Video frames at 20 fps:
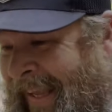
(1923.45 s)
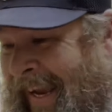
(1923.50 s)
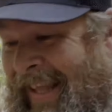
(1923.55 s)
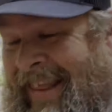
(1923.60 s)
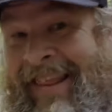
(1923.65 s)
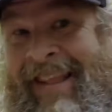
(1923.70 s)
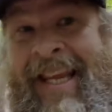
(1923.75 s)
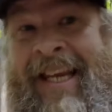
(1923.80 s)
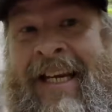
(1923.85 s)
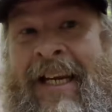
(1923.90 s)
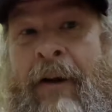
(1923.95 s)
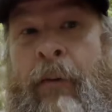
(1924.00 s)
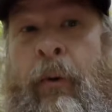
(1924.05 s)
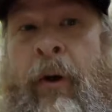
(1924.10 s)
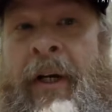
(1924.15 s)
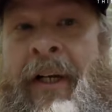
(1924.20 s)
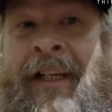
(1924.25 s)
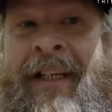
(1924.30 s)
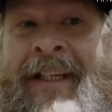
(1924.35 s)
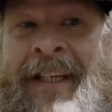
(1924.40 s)
I think
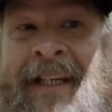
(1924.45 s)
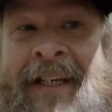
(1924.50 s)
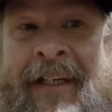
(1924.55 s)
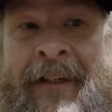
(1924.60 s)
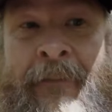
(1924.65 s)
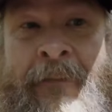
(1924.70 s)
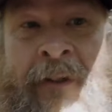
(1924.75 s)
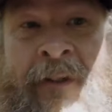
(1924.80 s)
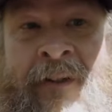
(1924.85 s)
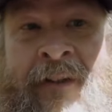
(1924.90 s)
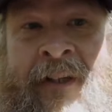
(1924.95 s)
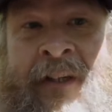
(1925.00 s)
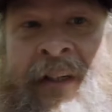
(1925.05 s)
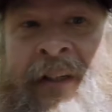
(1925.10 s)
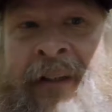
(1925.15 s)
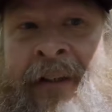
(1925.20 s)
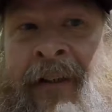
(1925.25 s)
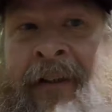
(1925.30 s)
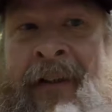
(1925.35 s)
we're gonna get it. What do you think?